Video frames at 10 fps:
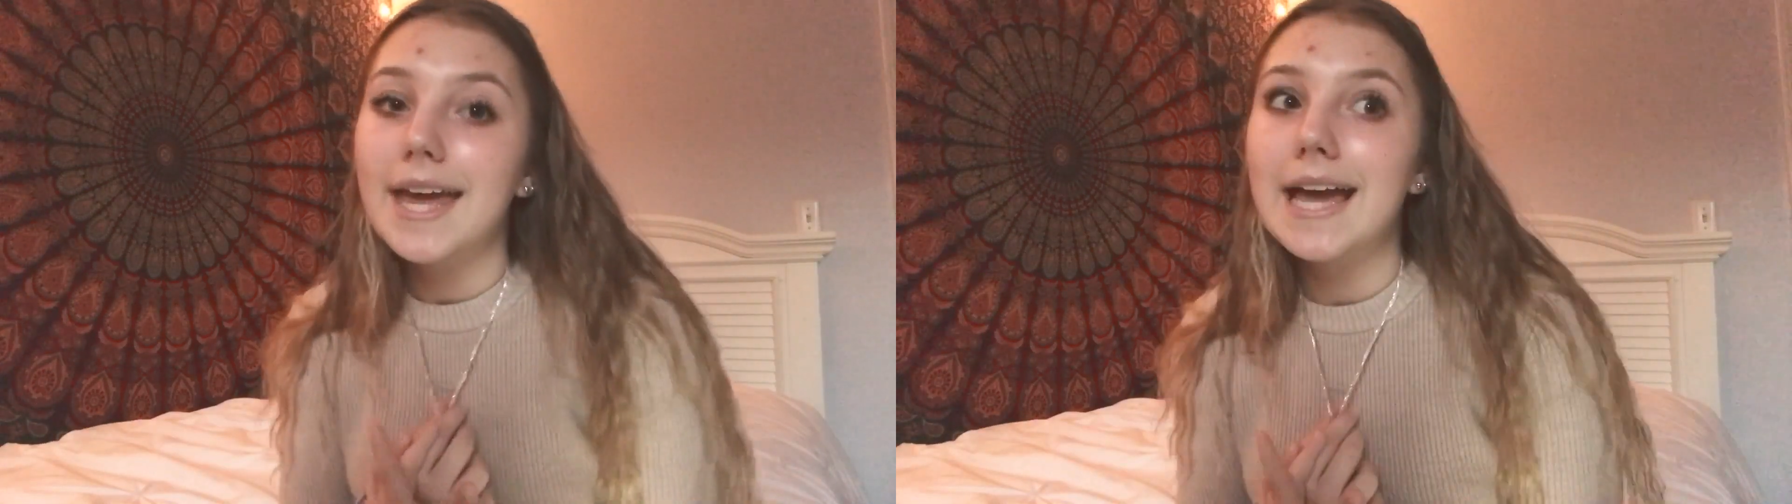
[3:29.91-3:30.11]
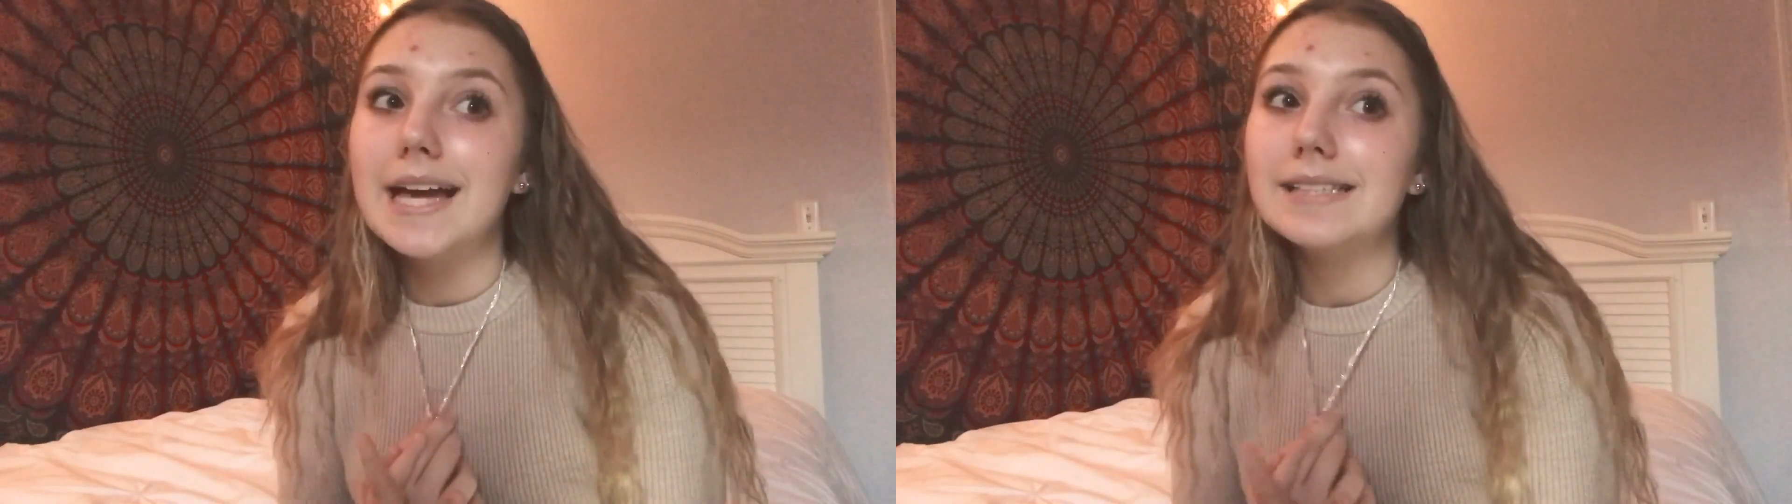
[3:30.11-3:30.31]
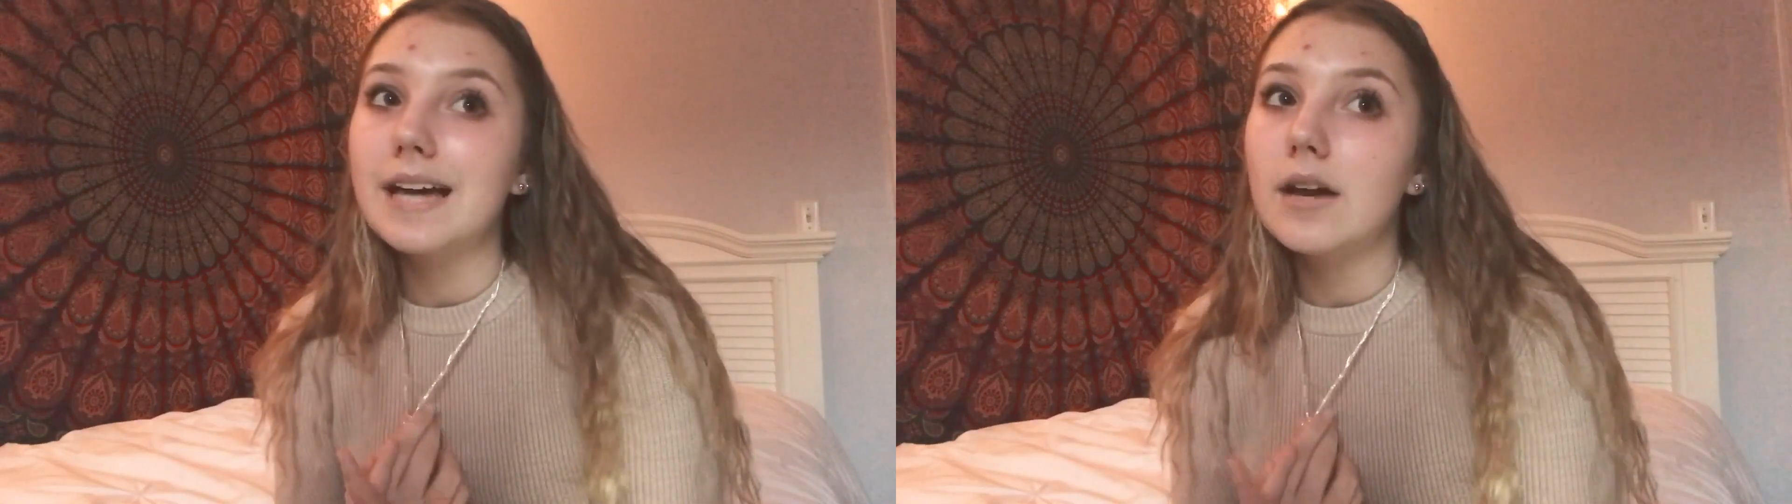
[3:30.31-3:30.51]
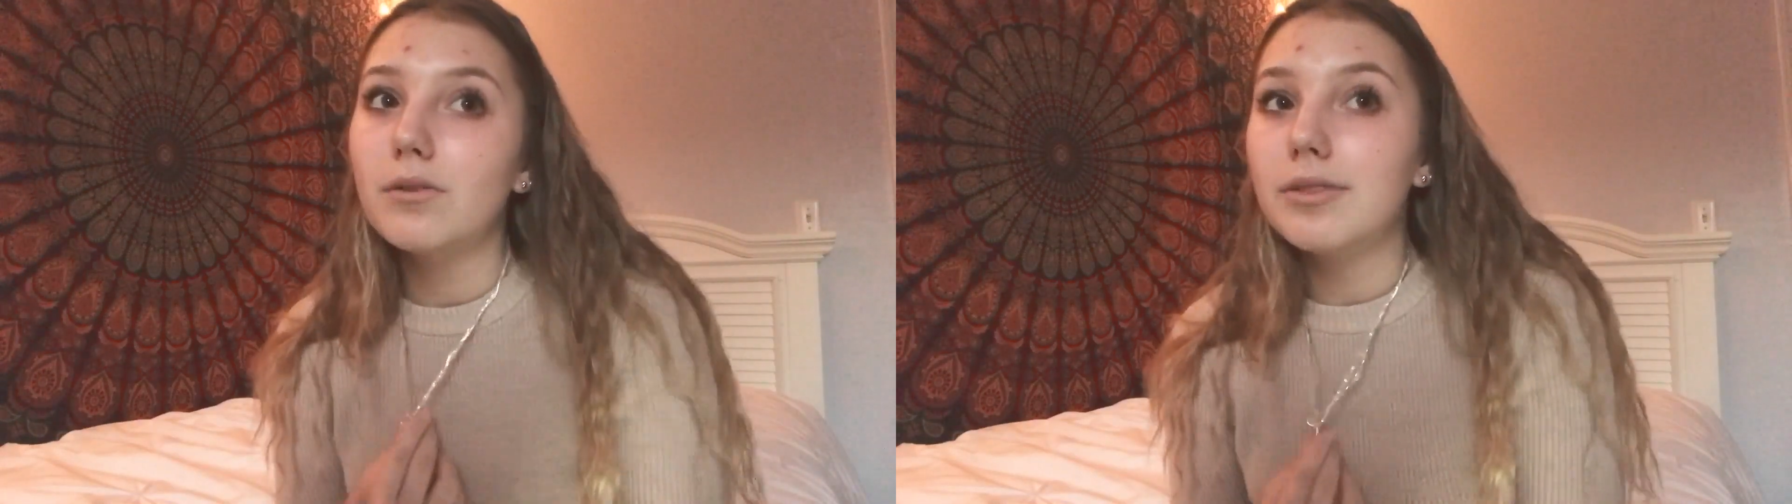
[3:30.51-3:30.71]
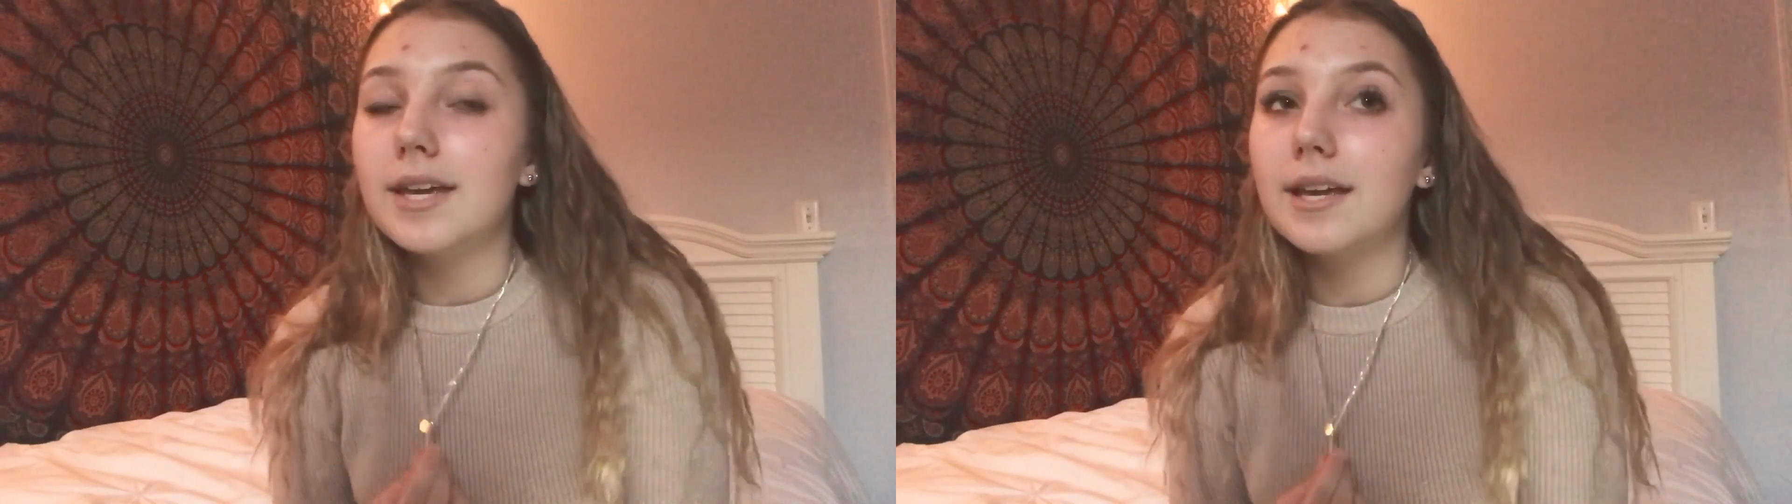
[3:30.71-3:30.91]
and I
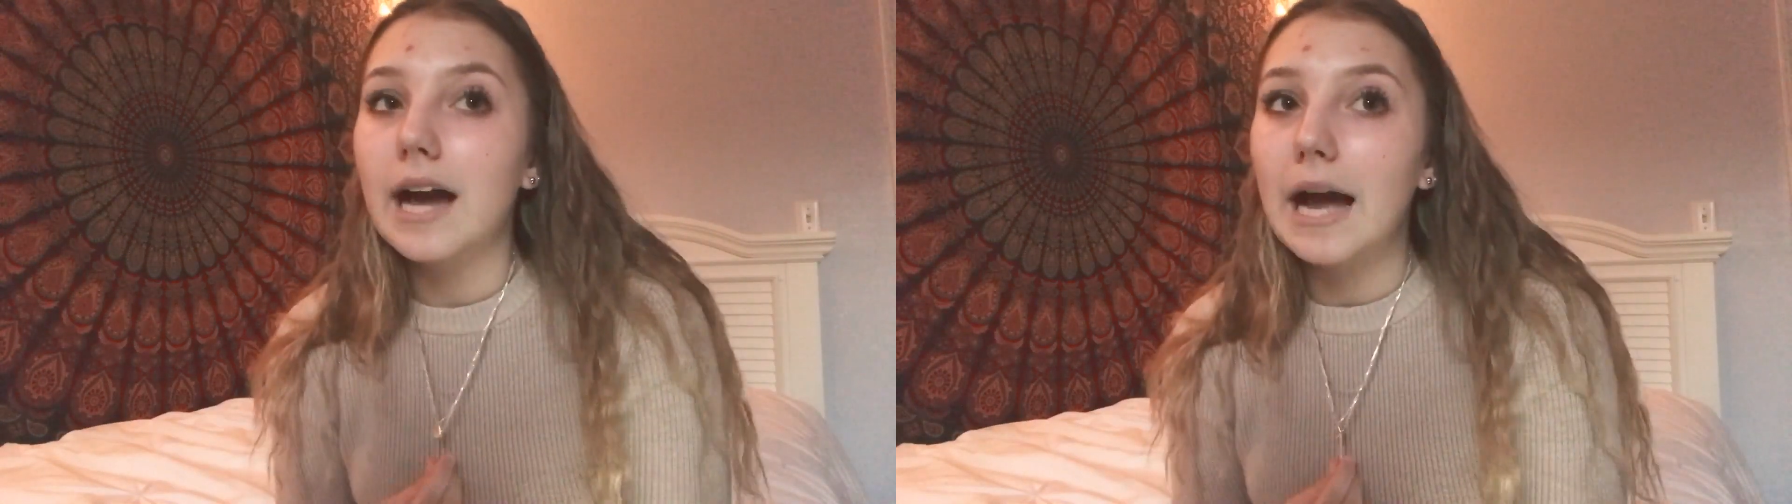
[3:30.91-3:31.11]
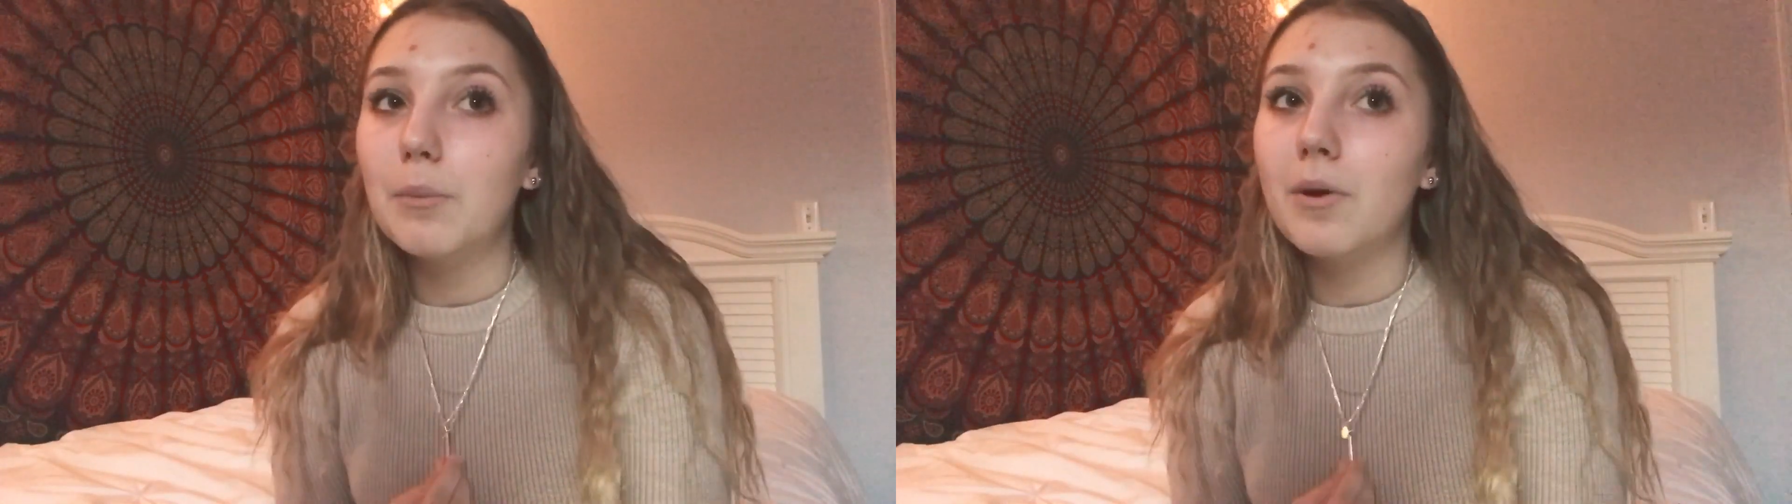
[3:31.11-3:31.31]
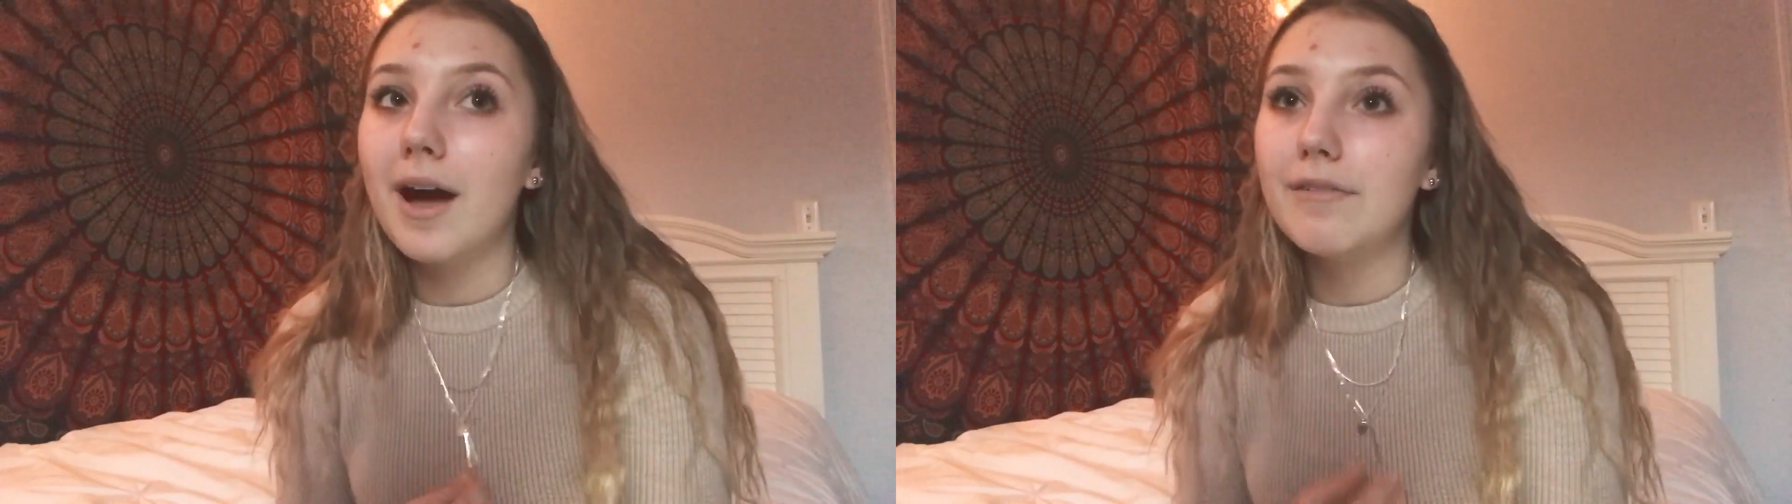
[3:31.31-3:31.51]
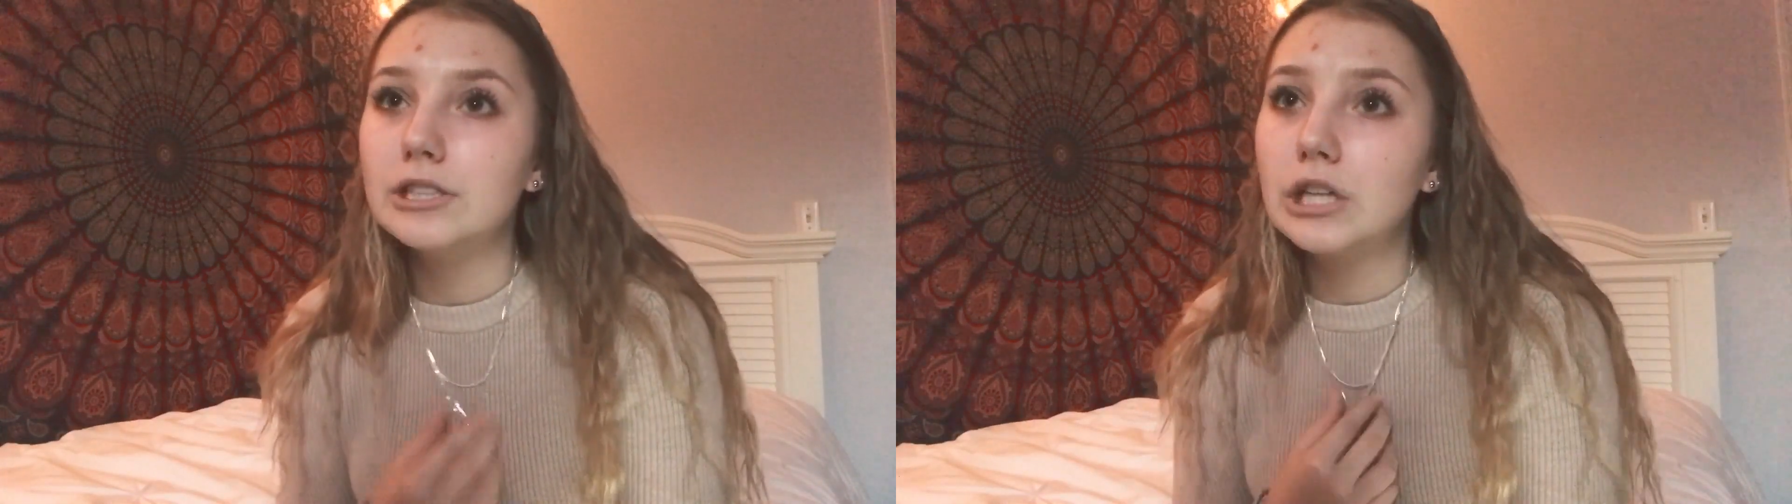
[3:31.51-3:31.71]
don't think I will have a